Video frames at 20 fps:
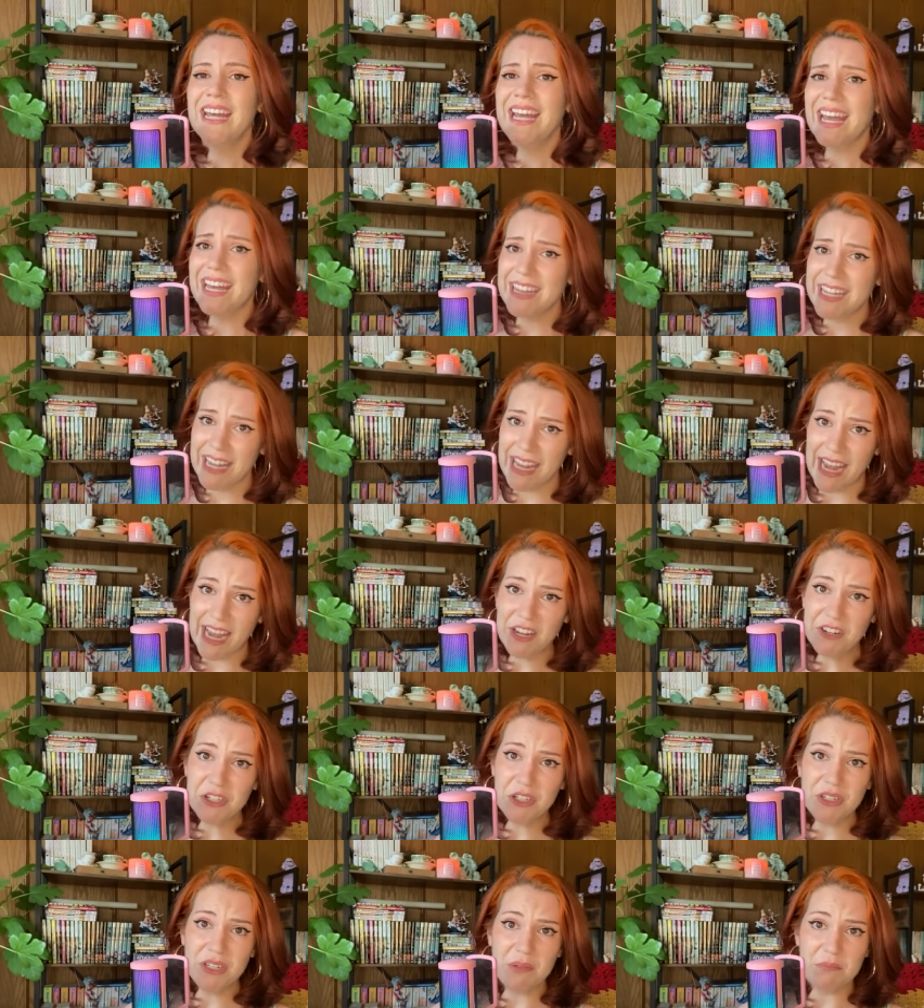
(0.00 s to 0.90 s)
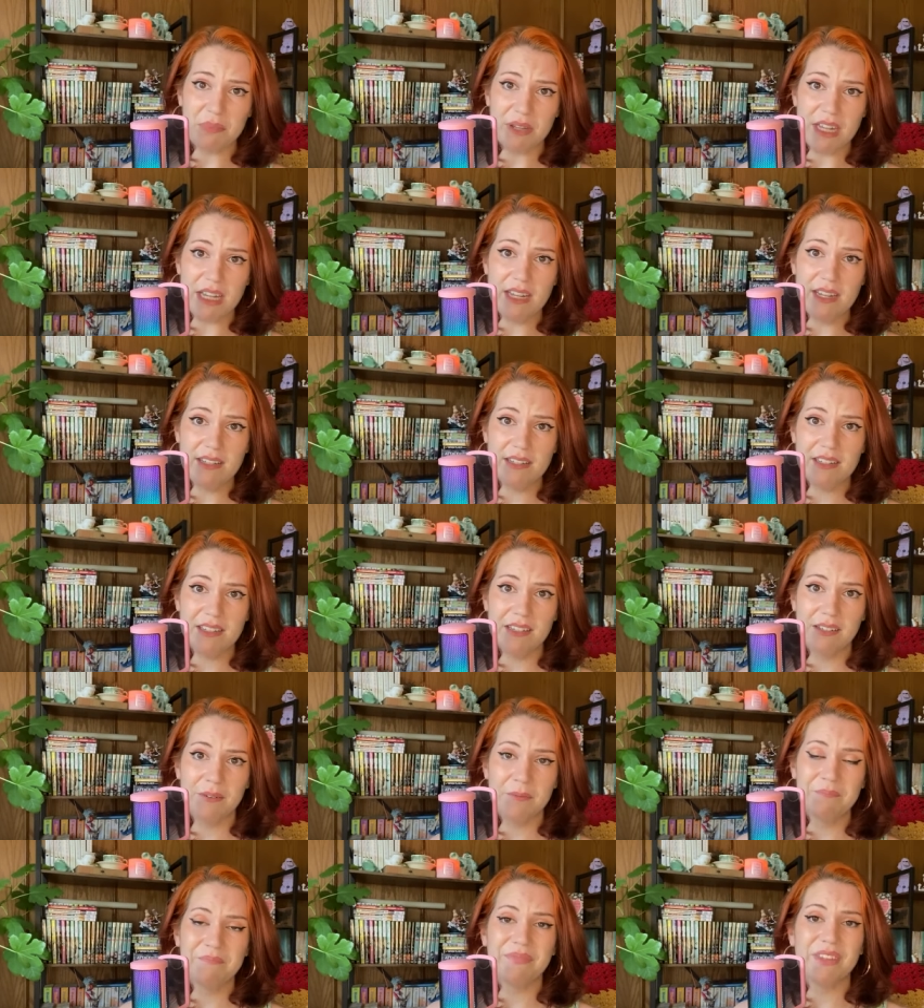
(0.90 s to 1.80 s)
And they actually beat,
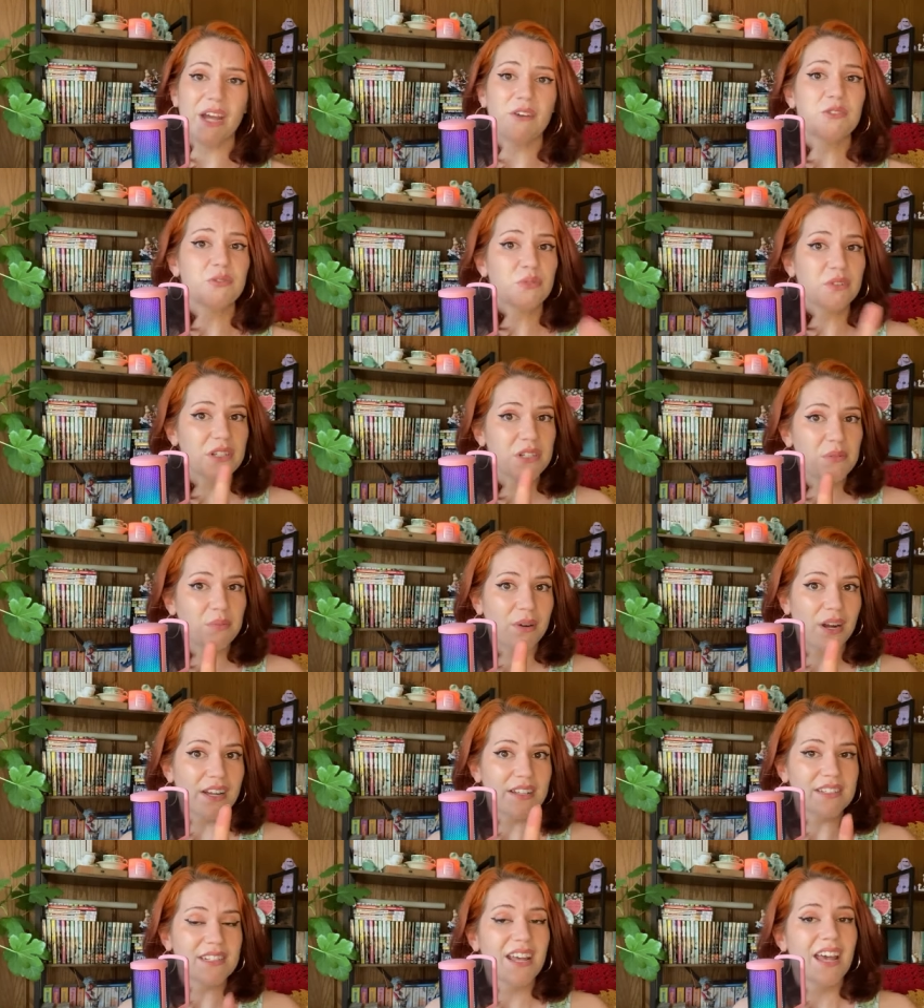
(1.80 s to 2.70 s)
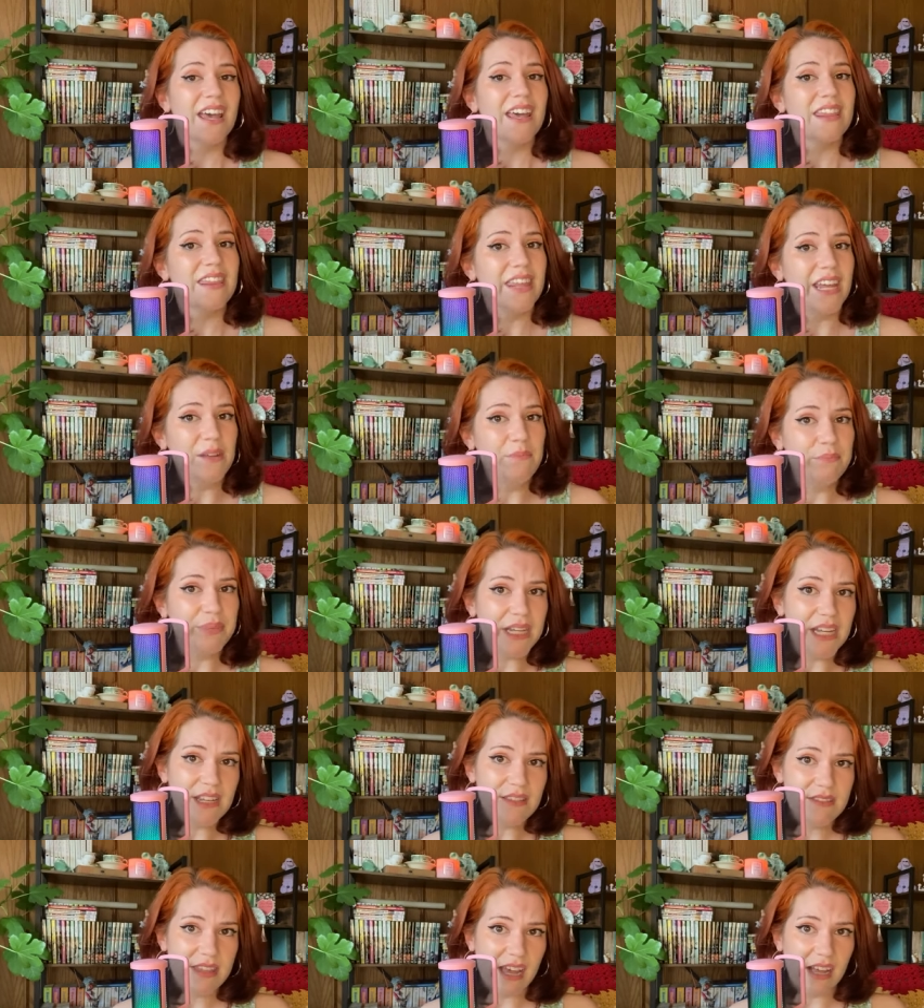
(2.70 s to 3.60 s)
I was really surprised, they
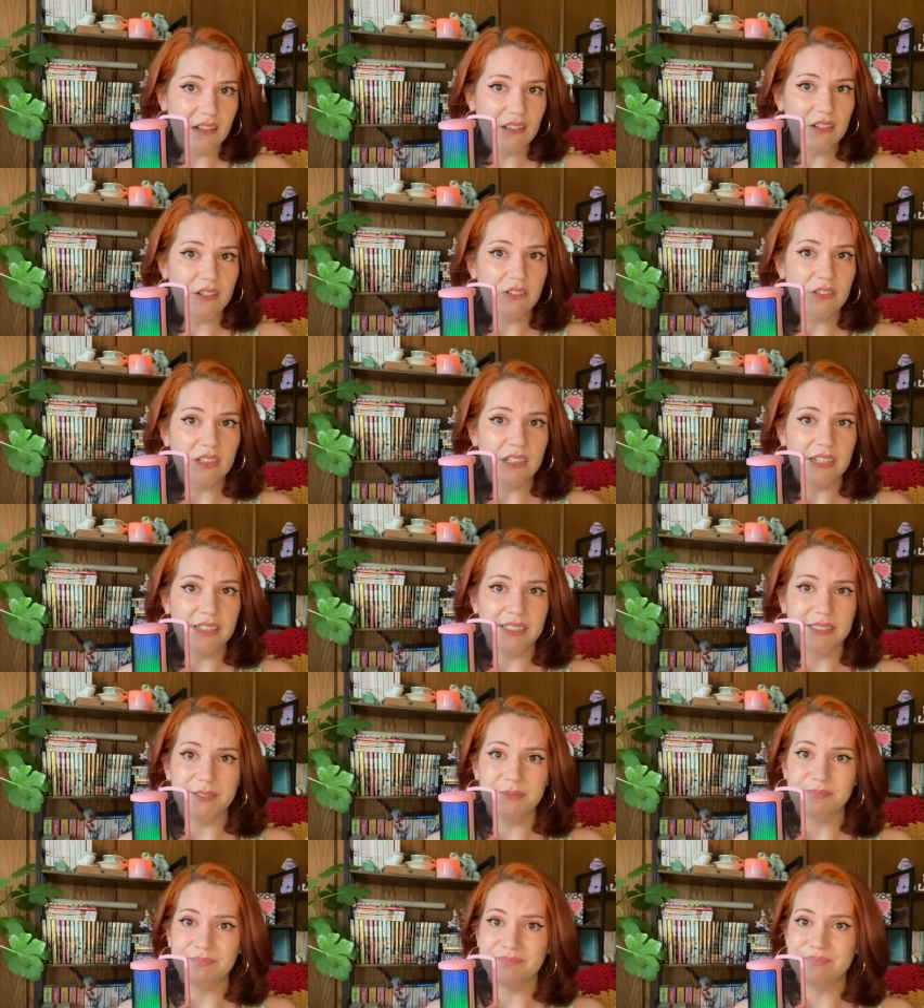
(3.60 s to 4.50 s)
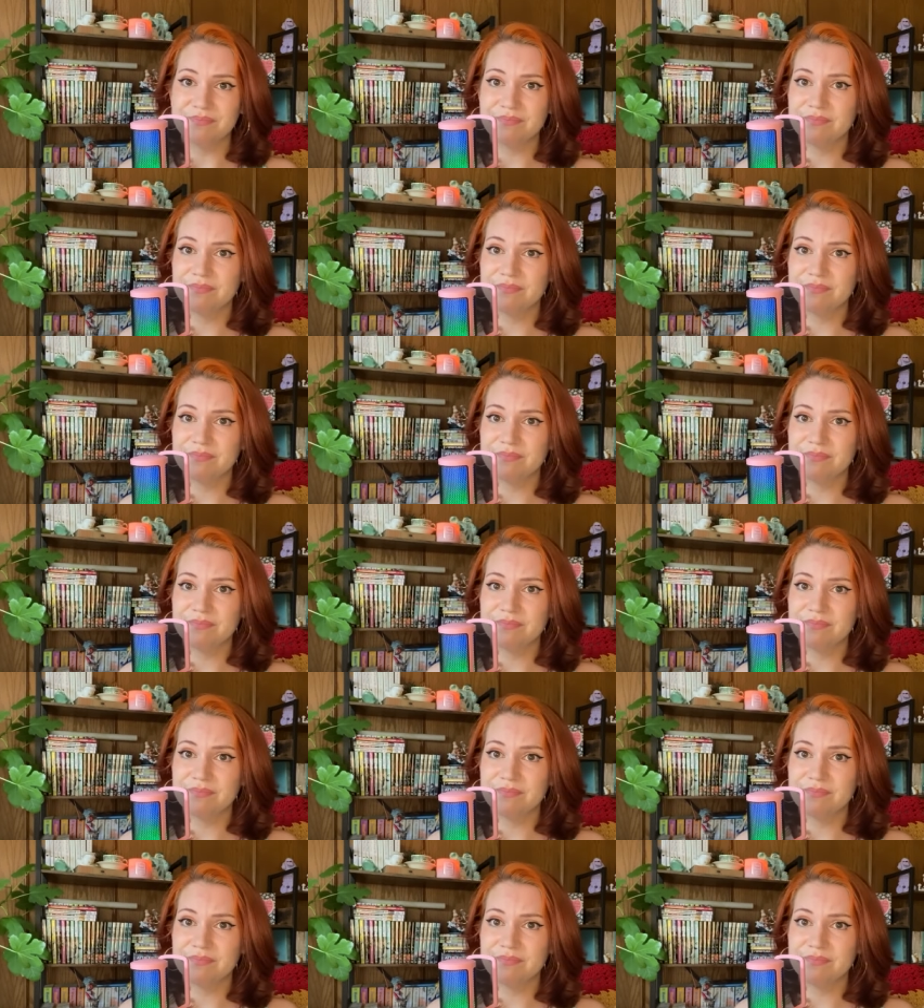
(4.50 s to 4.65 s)
beat that little, um,